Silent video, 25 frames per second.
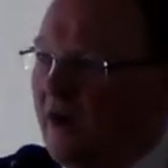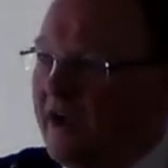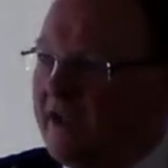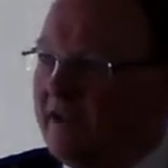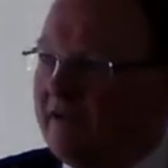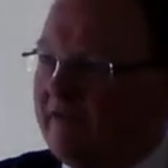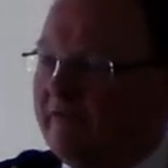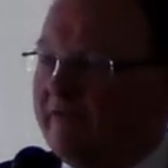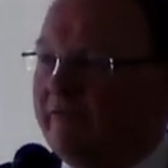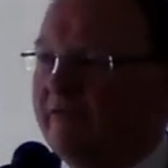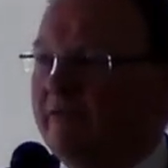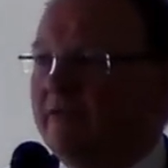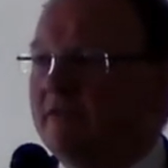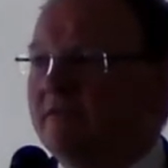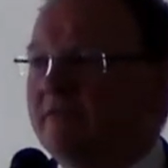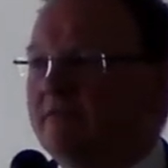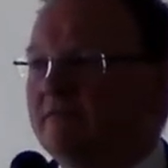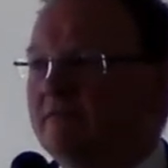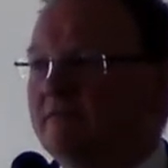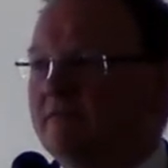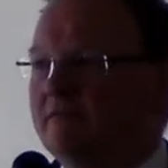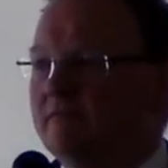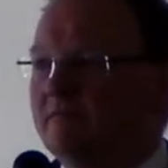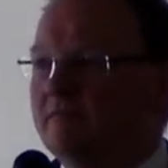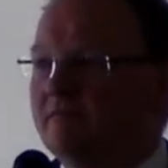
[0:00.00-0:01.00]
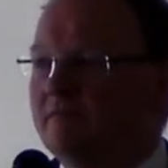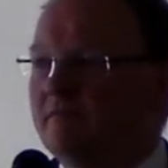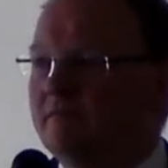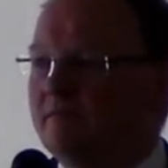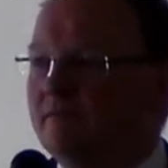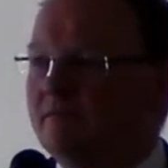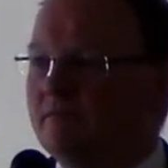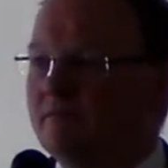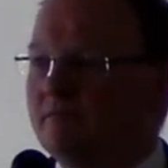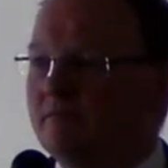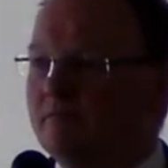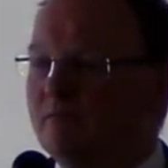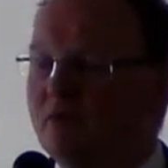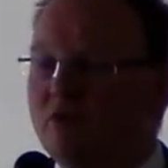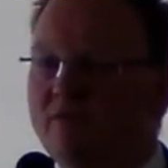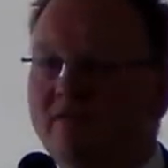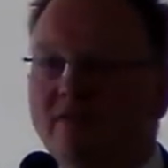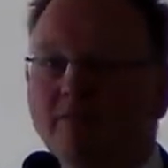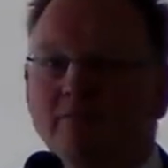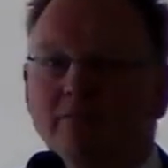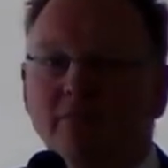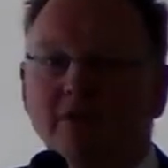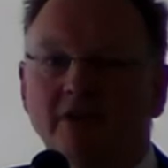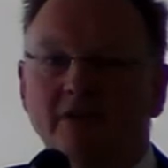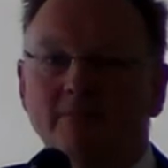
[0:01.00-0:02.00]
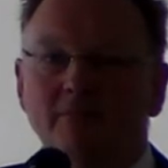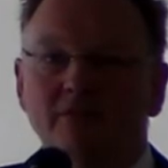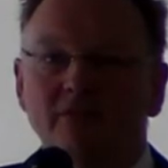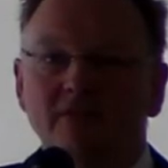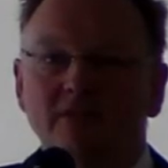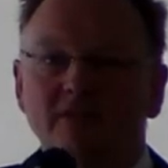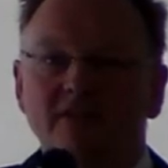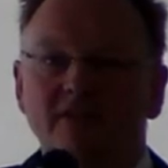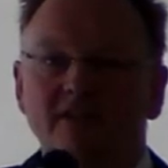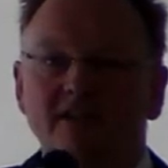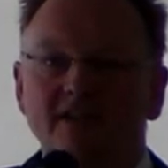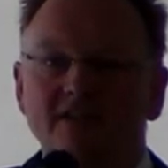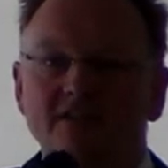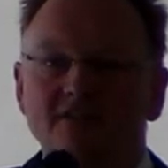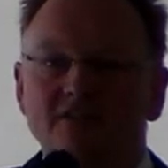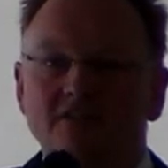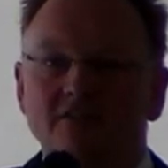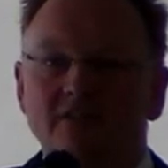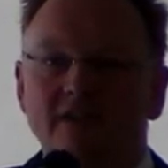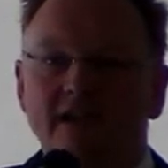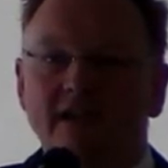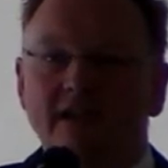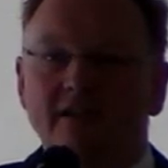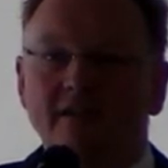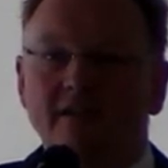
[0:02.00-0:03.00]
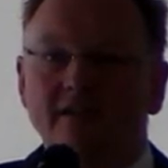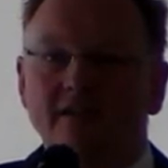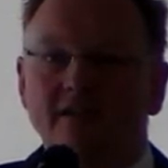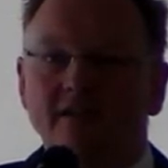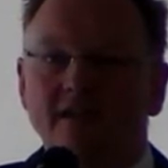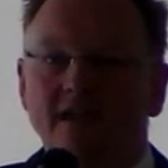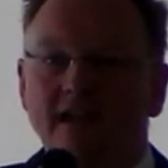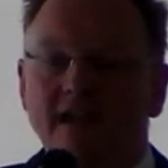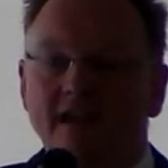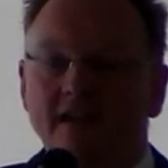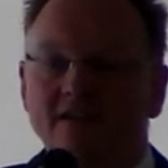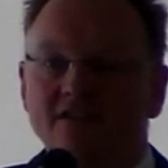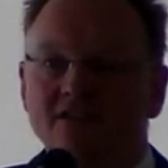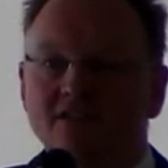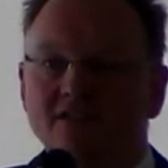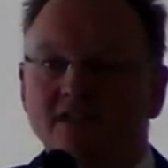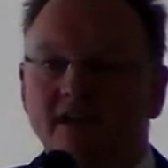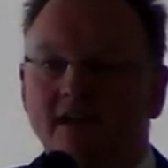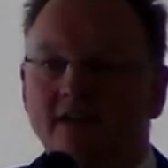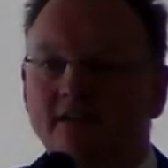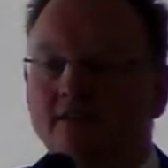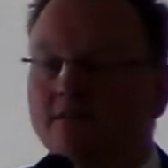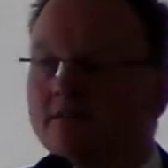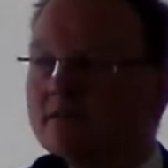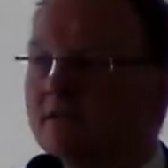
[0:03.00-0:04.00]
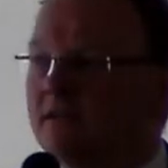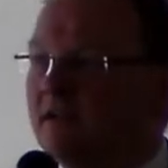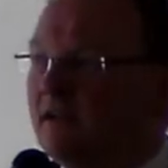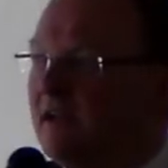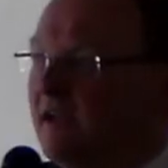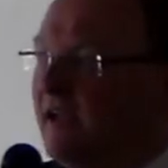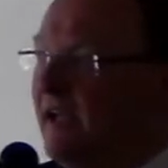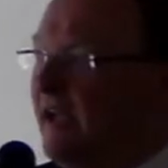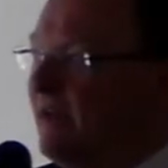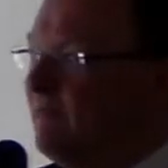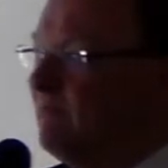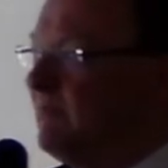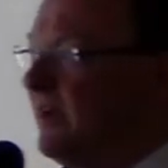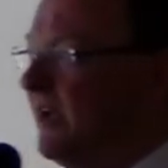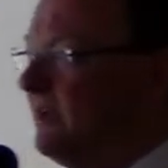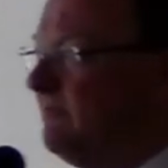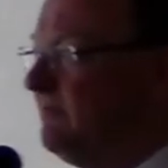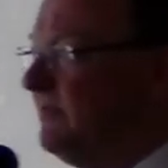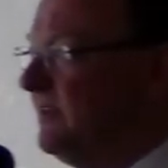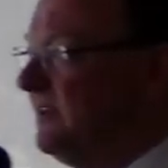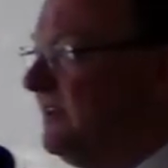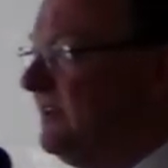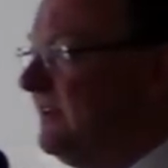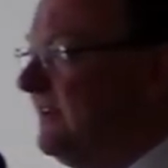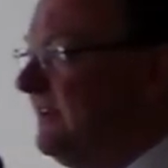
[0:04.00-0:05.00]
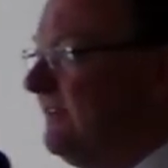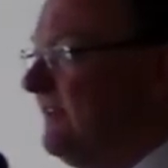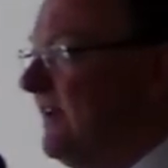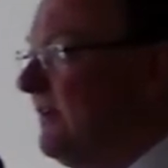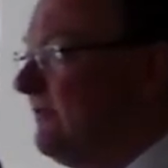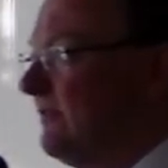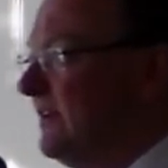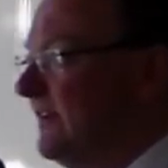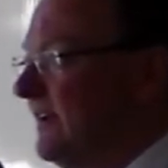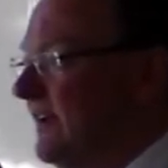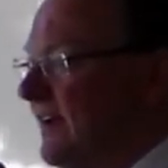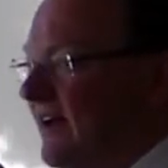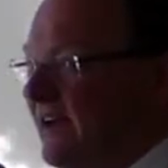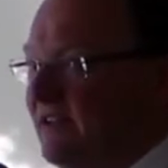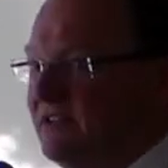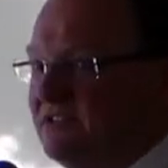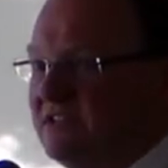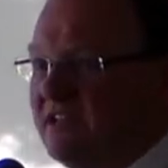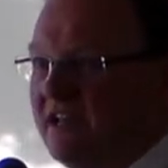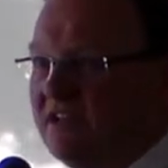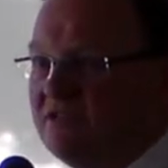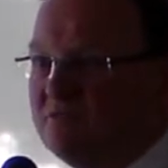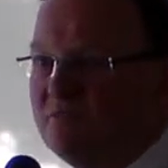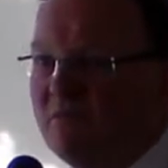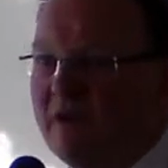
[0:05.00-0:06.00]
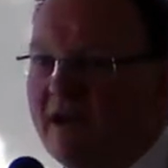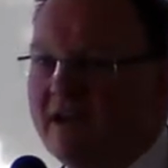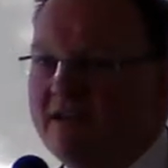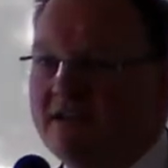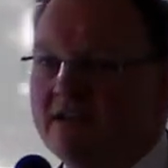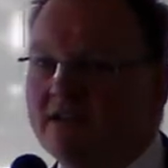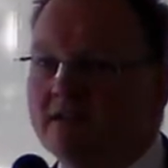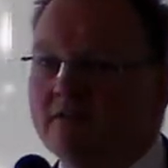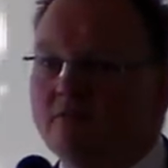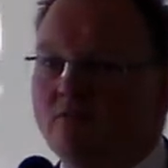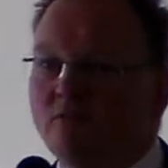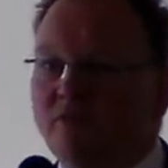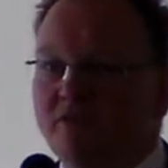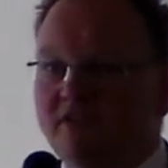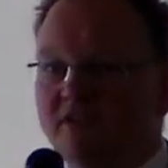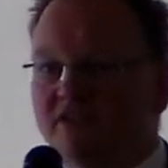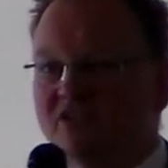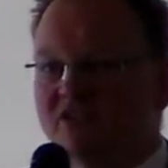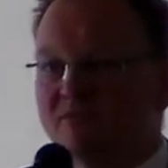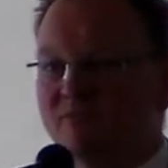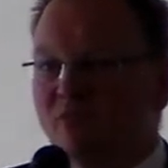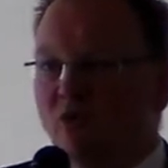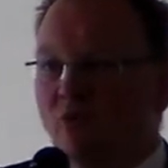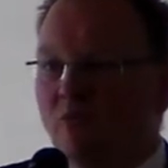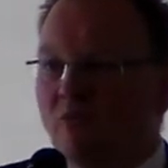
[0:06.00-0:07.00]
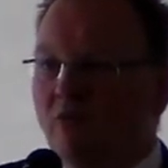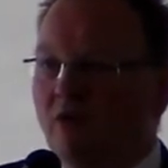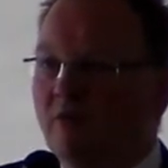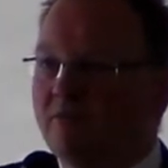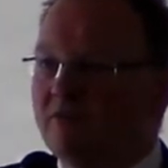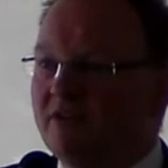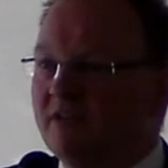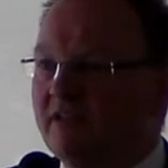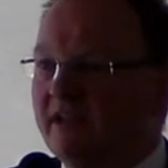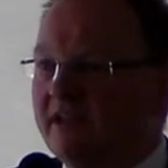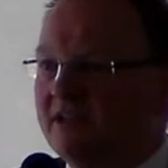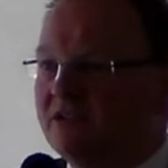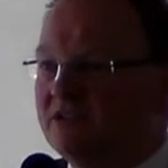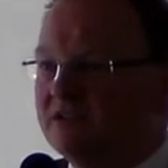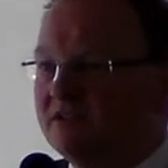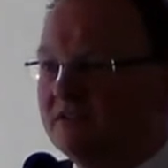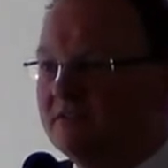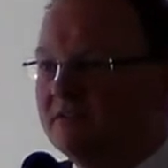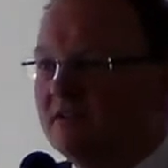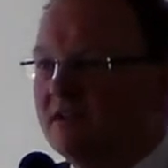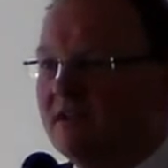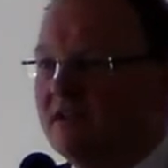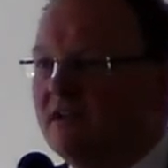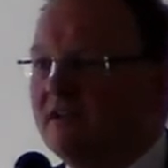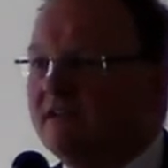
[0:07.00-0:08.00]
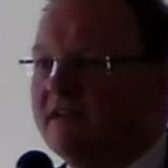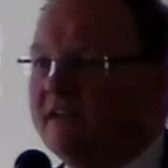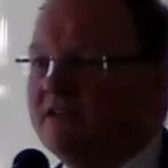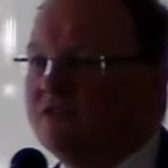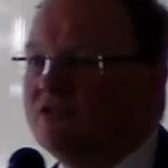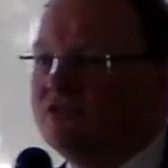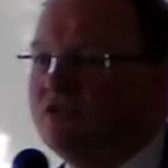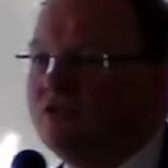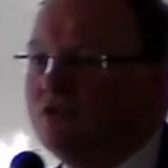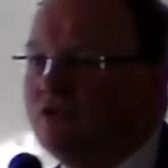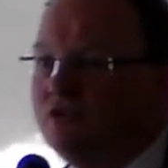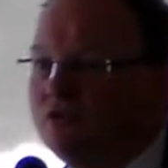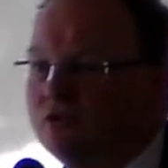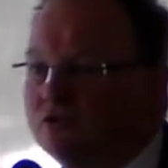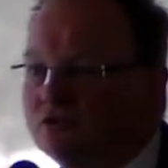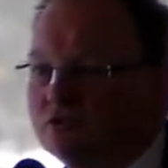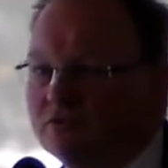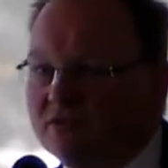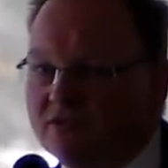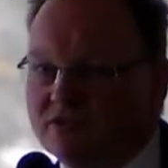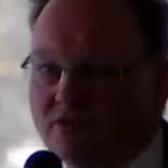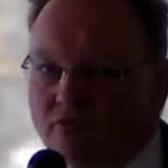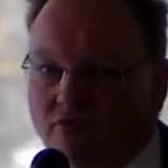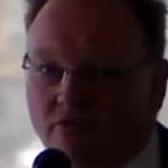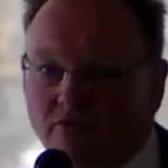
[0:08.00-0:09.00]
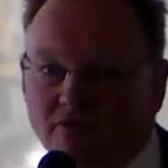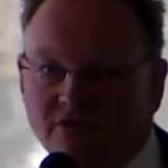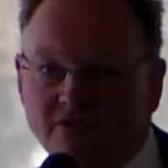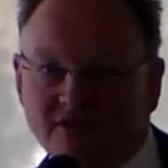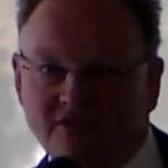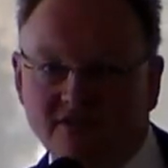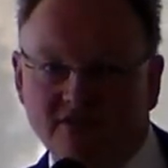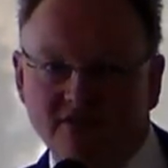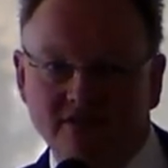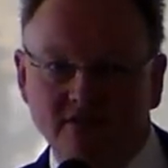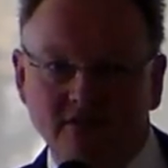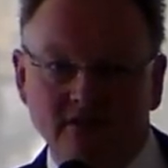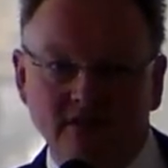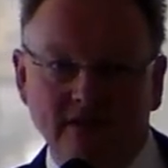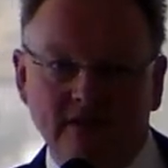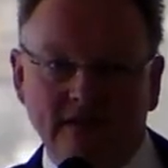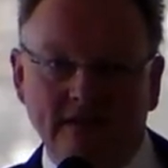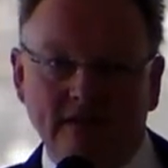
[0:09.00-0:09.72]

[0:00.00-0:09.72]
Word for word: way of moving people and things around our state and maybe in that regard Tasmania, with its small population, its huge resources,